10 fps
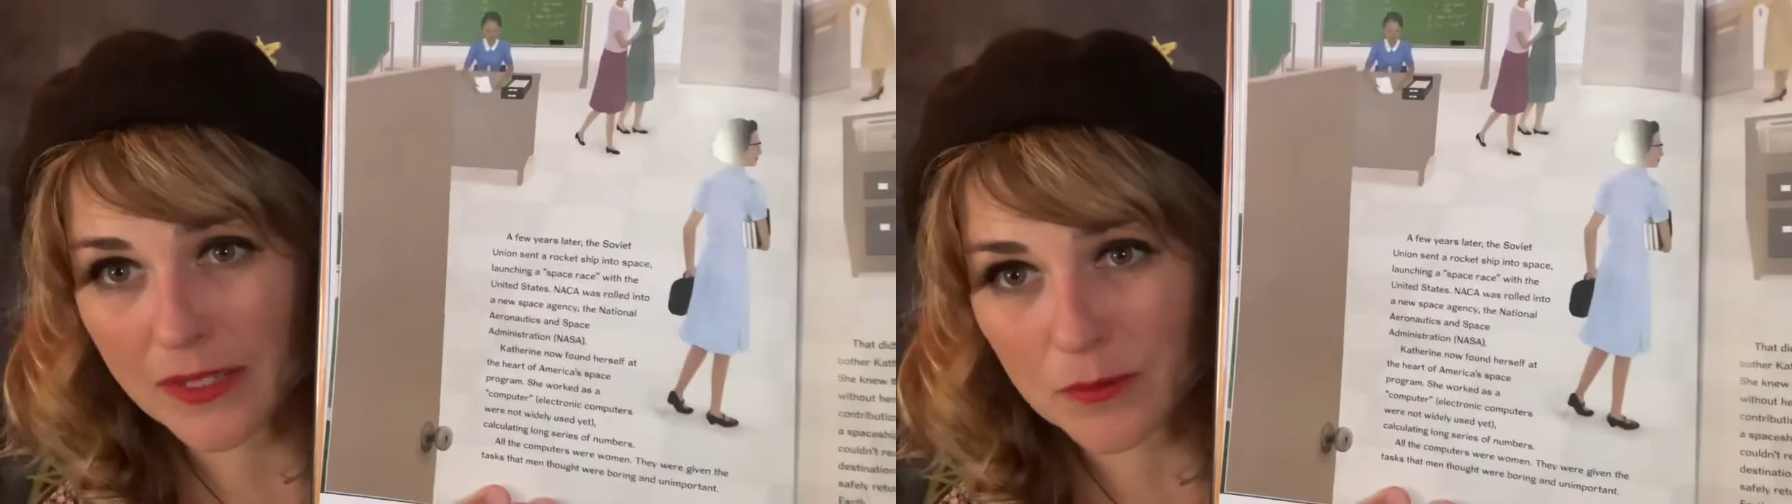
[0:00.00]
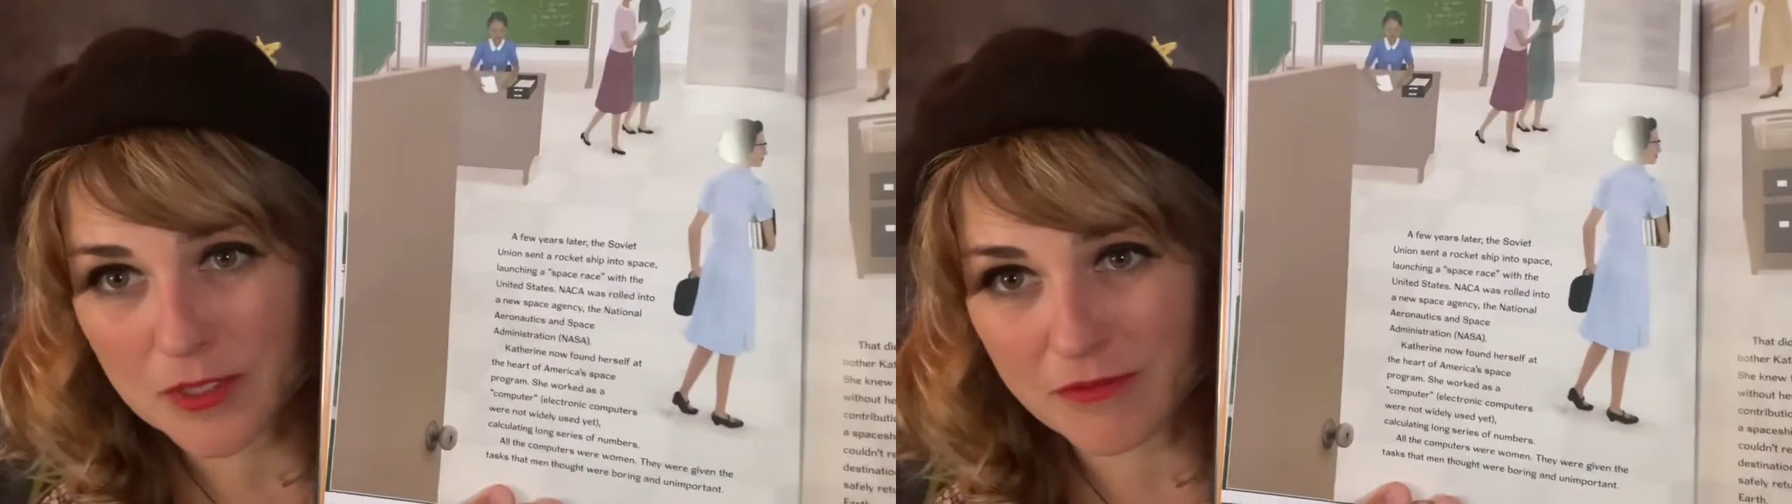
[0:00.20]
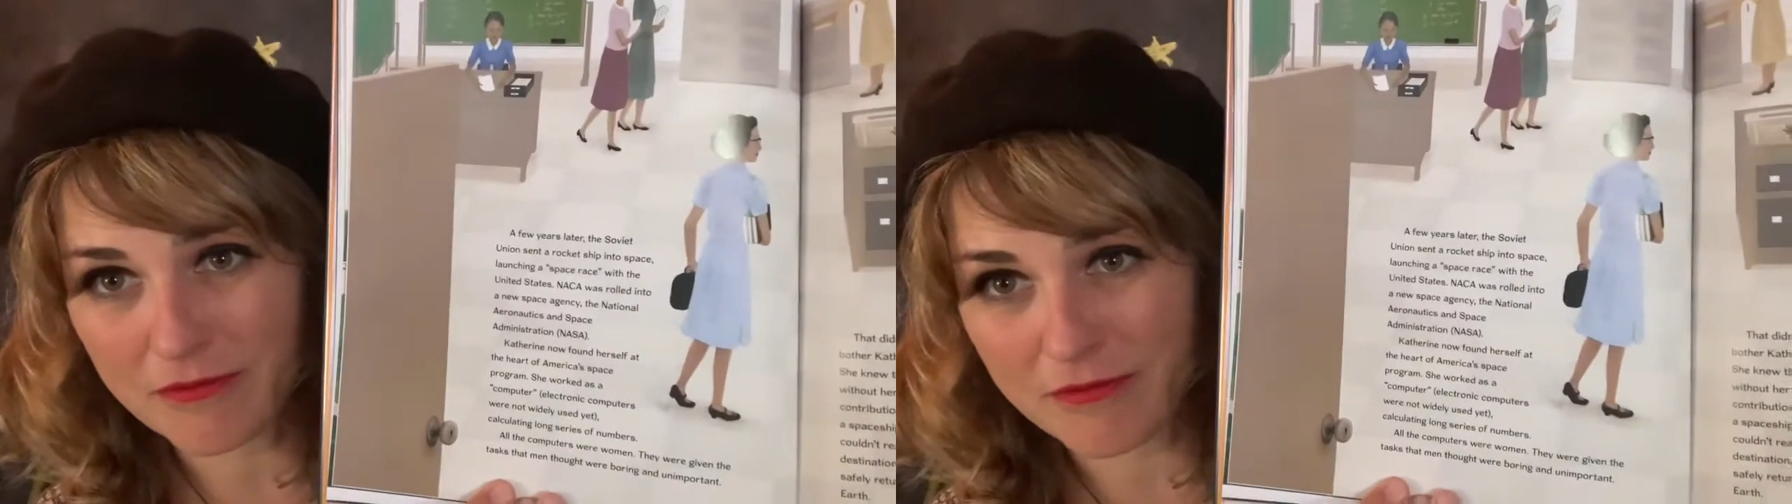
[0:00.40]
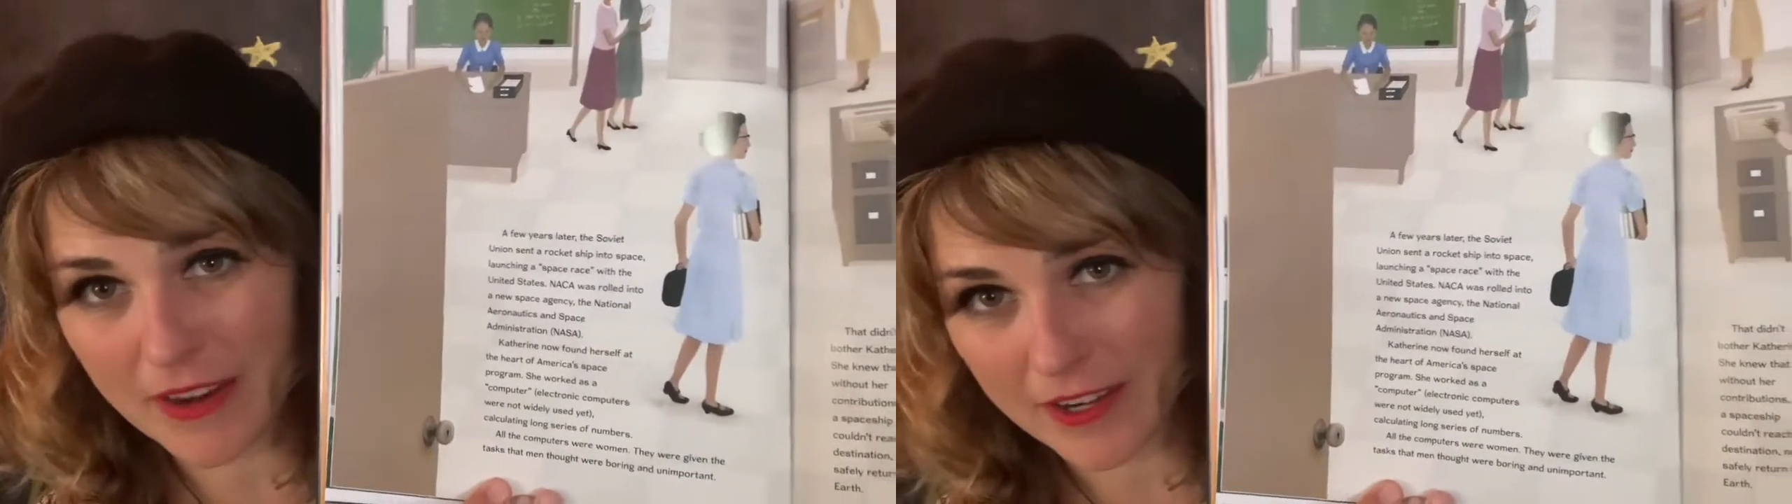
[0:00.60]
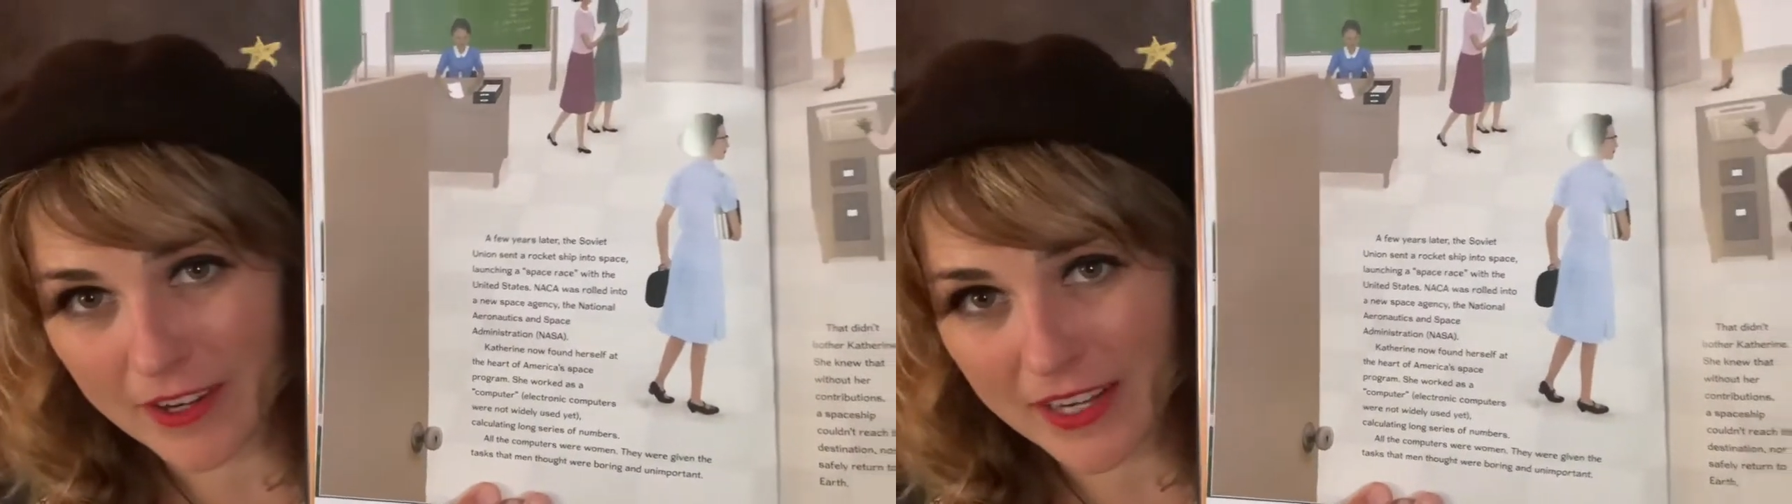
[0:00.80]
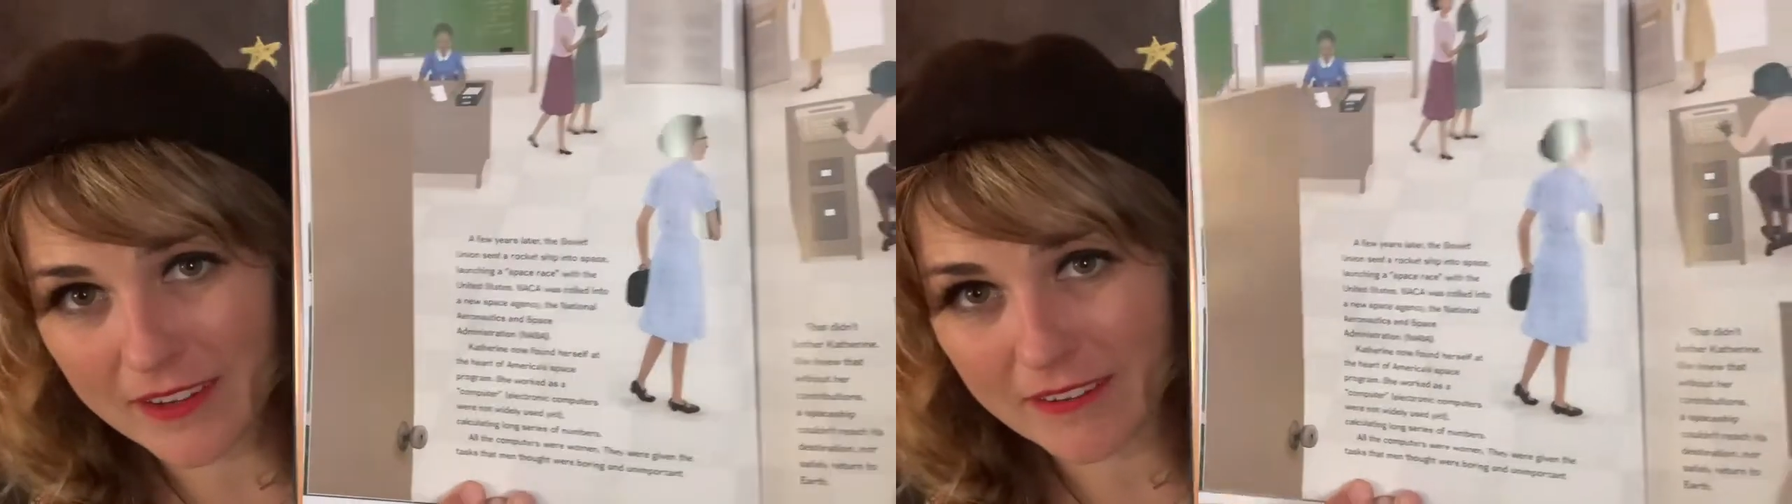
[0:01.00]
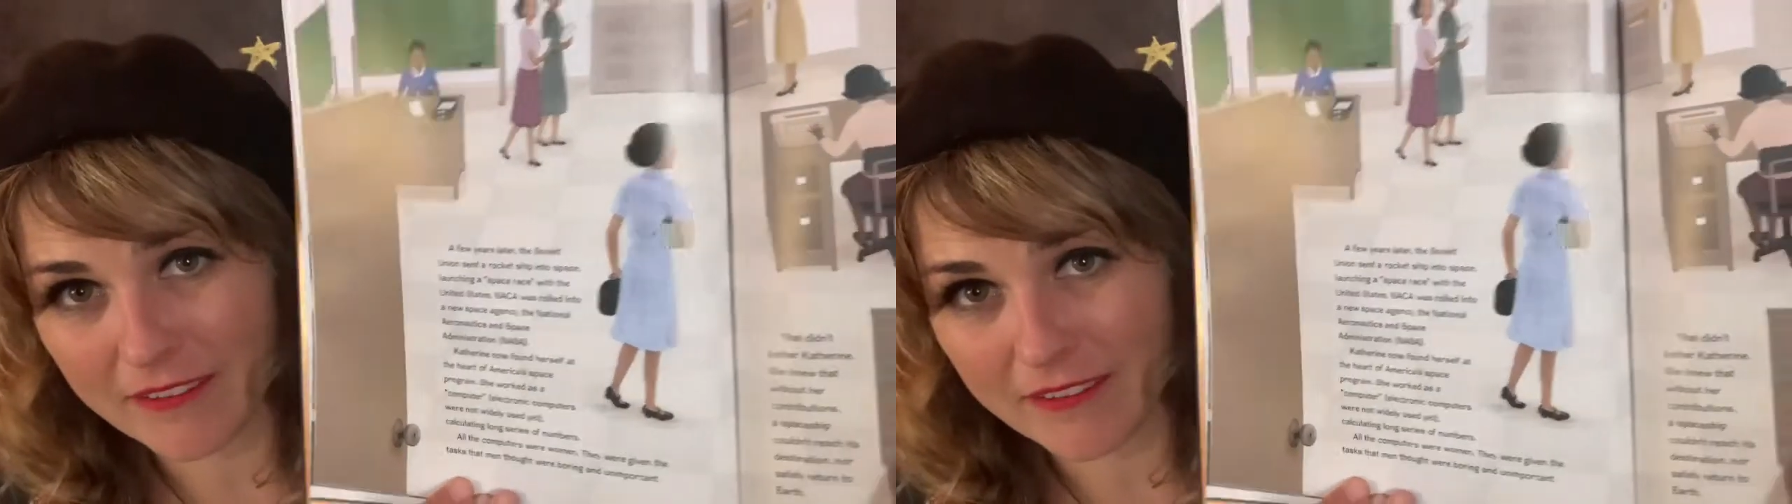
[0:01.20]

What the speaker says: was very,